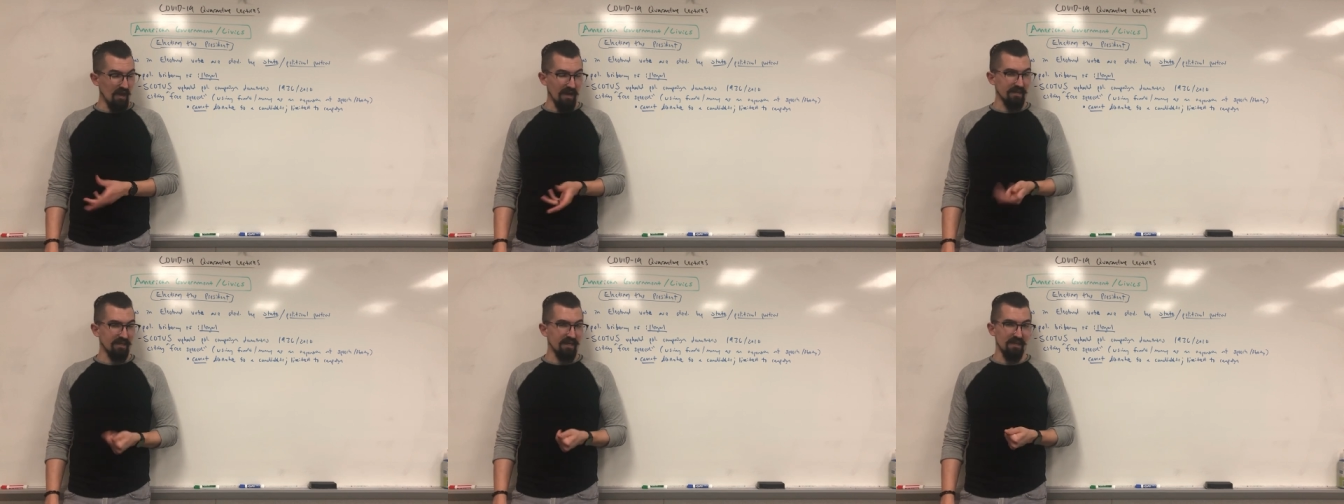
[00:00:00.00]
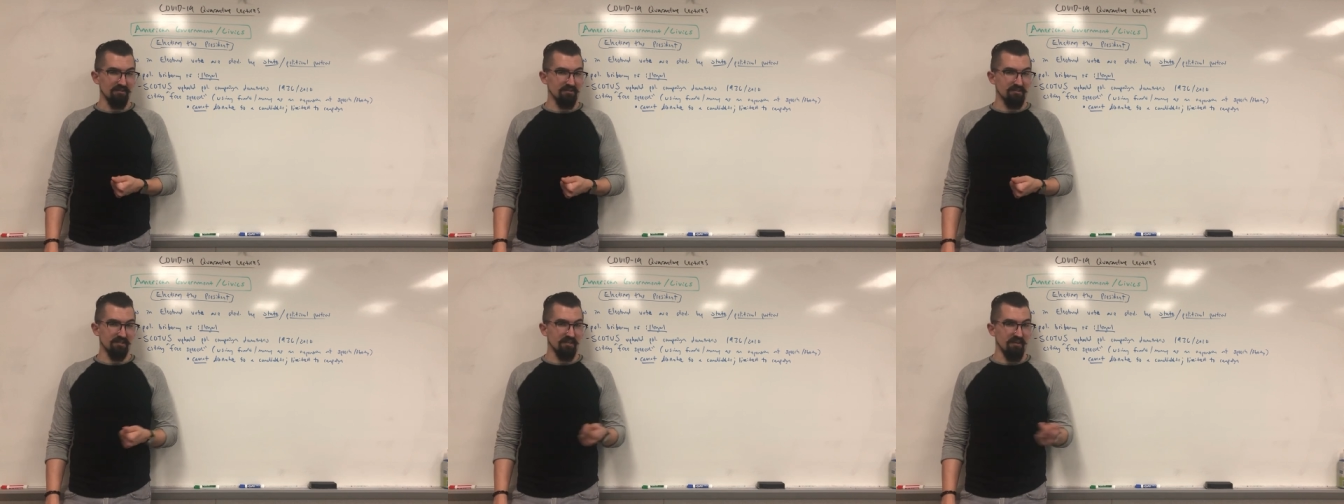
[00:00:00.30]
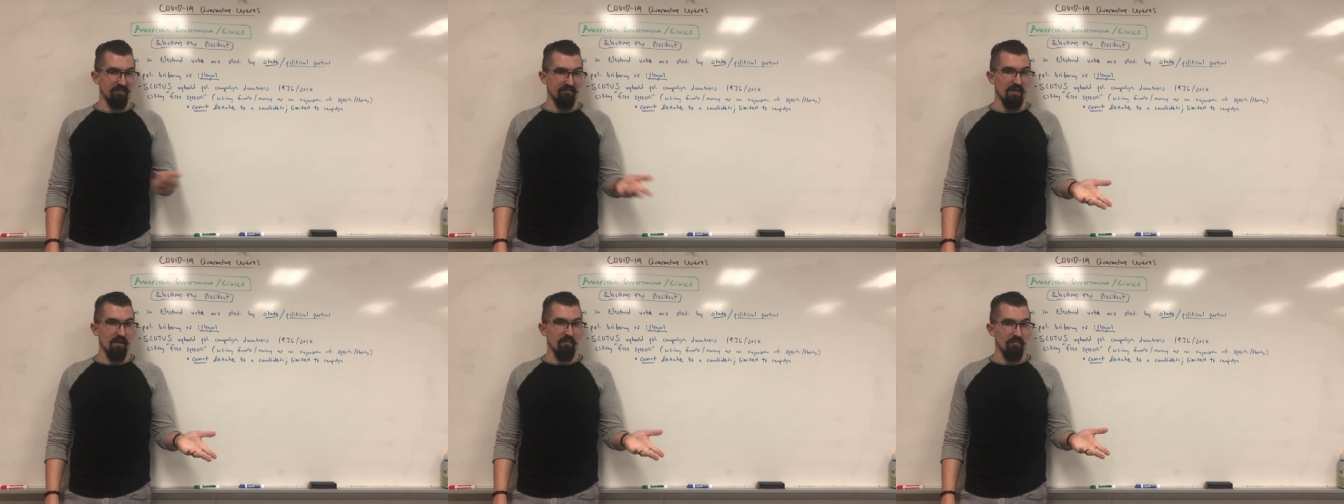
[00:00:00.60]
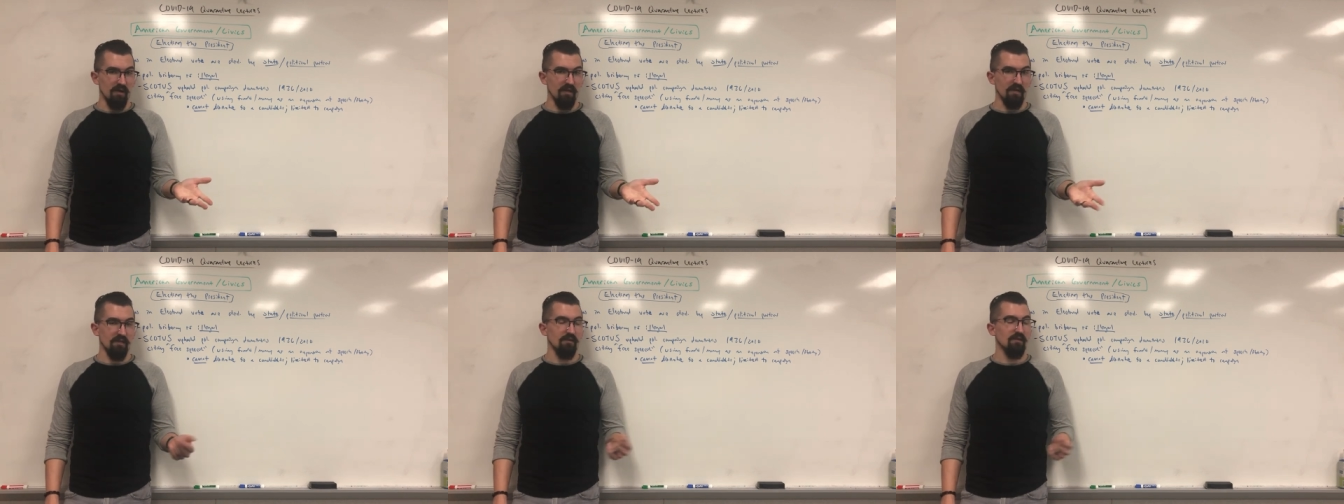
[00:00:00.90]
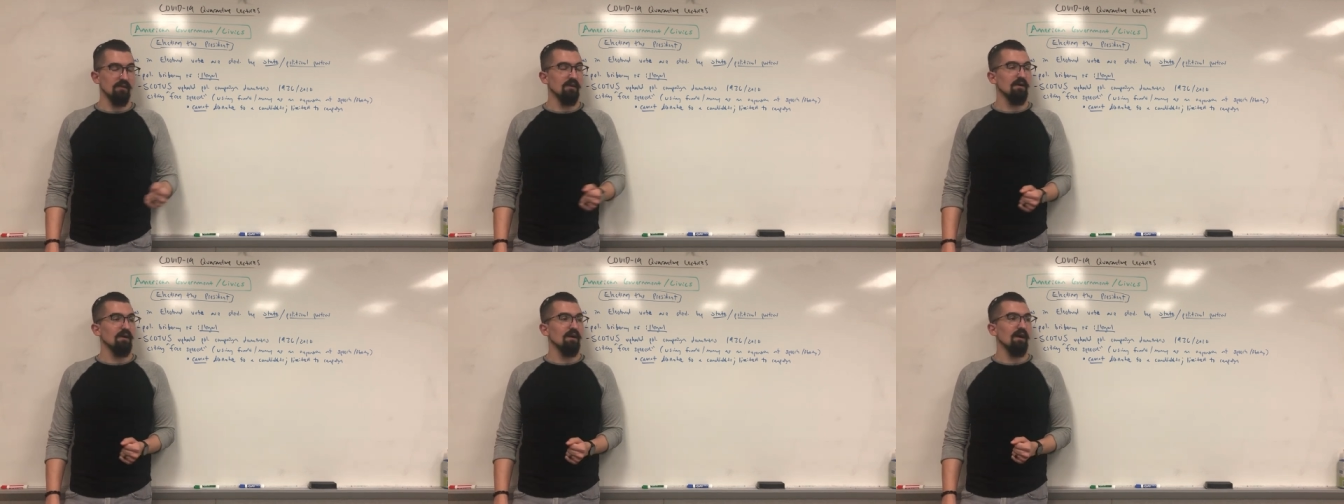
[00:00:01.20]
can't just give them
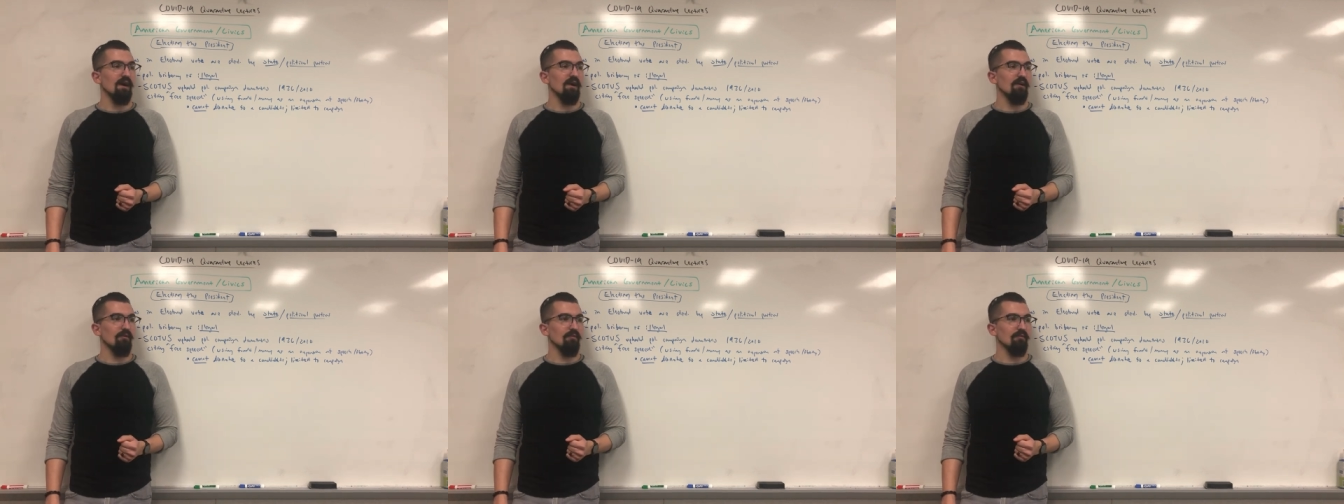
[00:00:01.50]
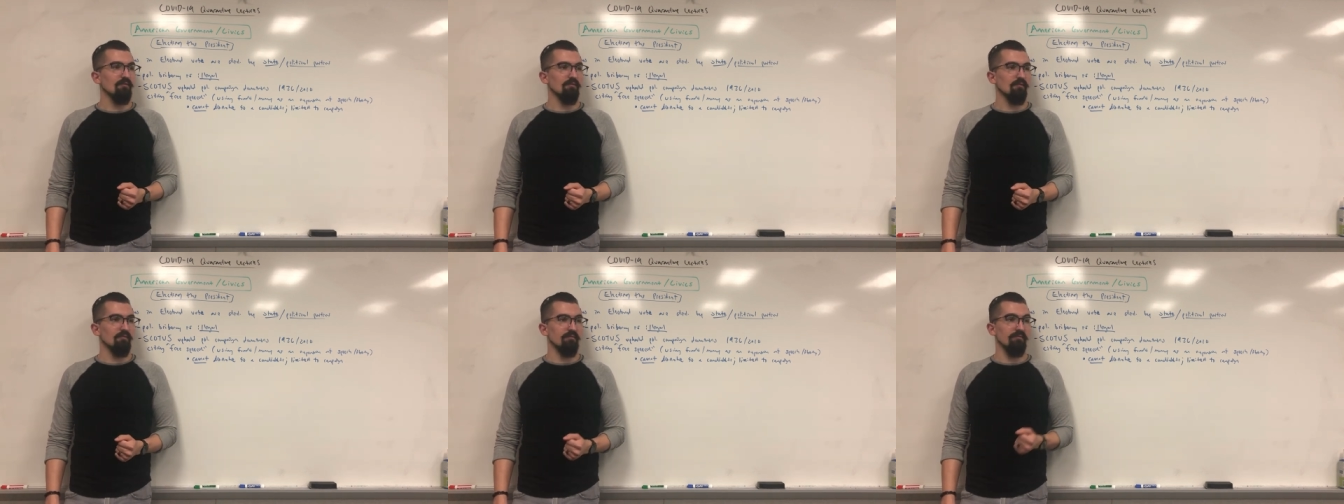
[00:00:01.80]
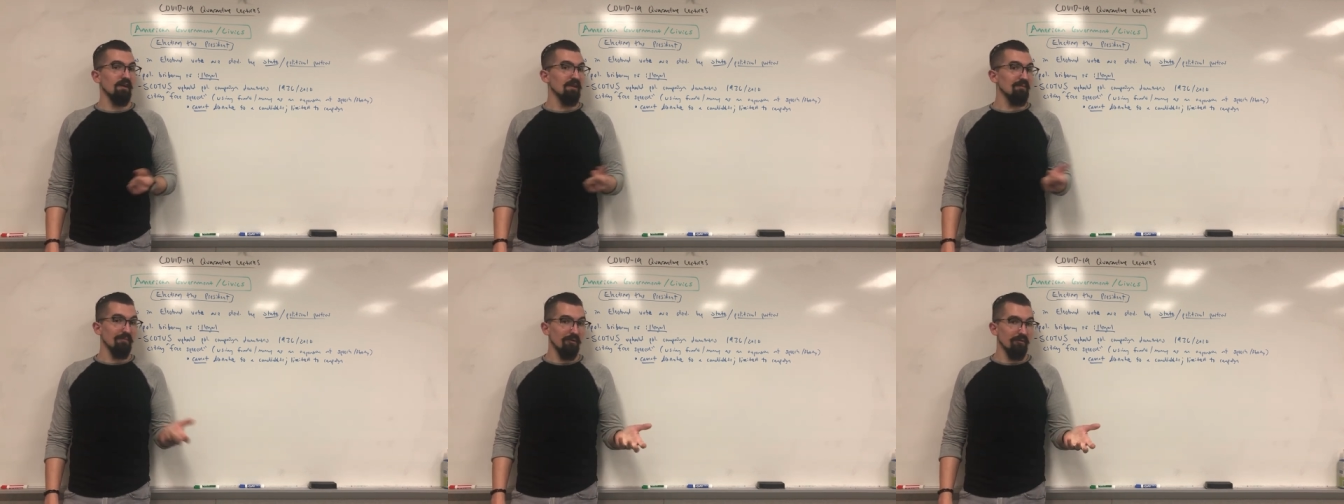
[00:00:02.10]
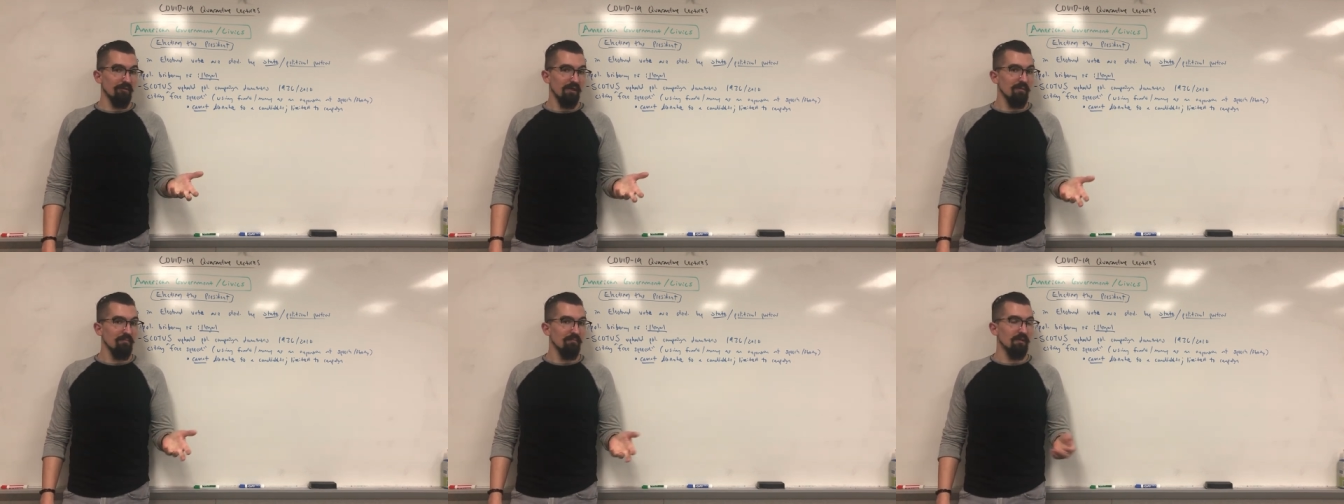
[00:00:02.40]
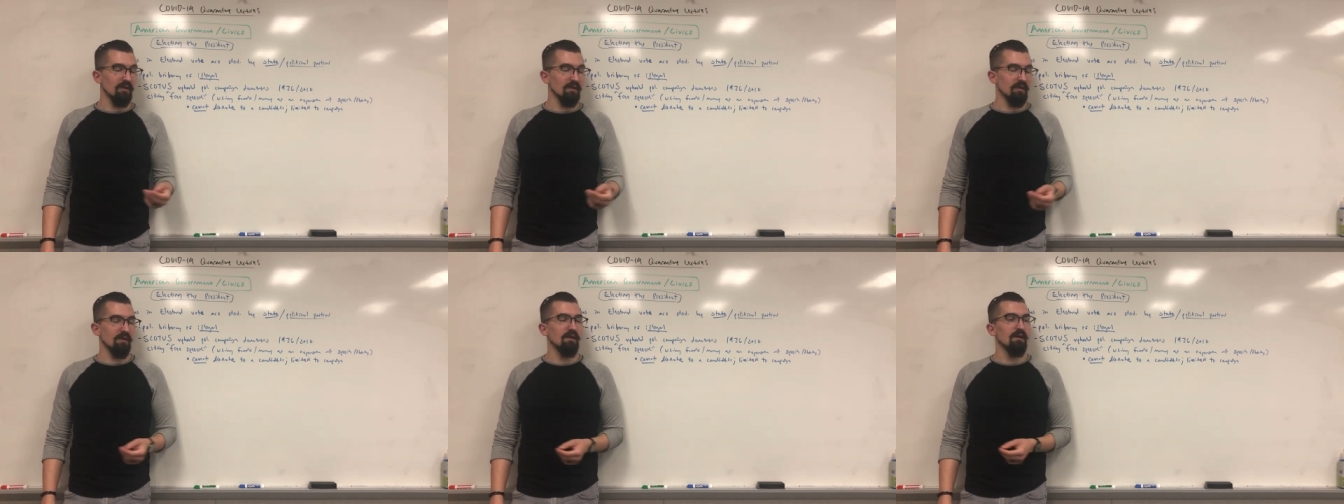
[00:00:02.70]
money or Venmo them
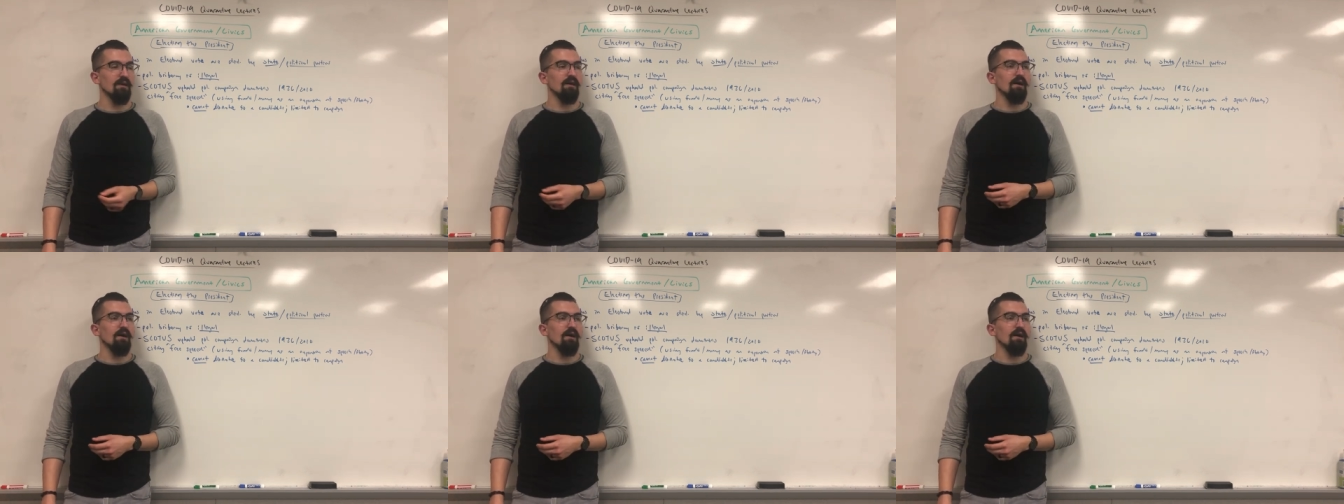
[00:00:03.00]
money.